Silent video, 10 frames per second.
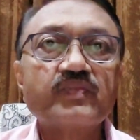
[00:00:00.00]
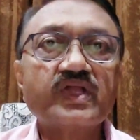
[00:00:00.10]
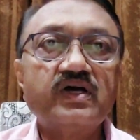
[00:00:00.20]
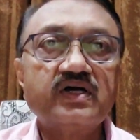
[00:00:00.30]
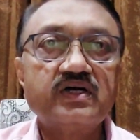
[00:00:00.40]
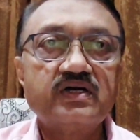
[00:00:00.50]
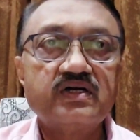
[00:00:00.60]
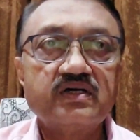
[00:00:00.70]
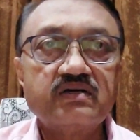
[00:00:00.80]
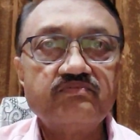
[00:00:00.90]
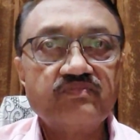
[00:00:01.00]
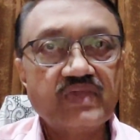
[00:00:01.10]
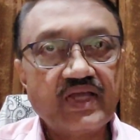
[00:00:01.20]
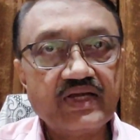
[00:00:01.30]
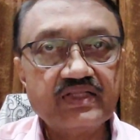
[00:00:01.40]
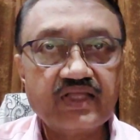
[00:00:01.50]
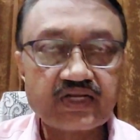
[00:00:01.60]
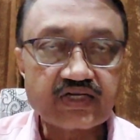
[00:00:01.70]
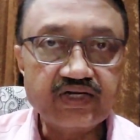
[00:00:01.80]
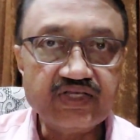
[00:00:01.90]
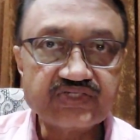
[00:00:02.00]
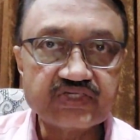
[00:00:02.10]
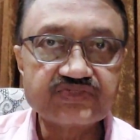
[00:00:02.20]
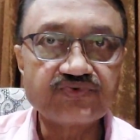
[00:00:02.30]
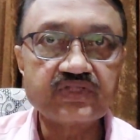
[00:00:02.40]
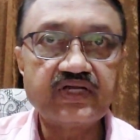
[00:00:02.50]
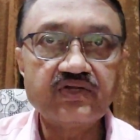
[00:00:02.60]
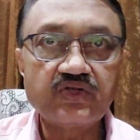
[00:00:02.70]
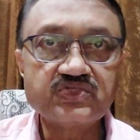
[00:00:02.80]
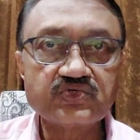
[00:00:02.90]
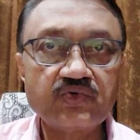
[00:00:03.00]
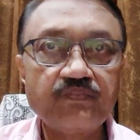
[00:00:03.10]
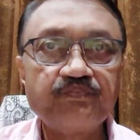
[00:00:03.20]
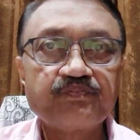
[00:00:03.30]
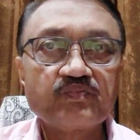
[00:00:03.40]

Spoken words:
and there are conditions for that also.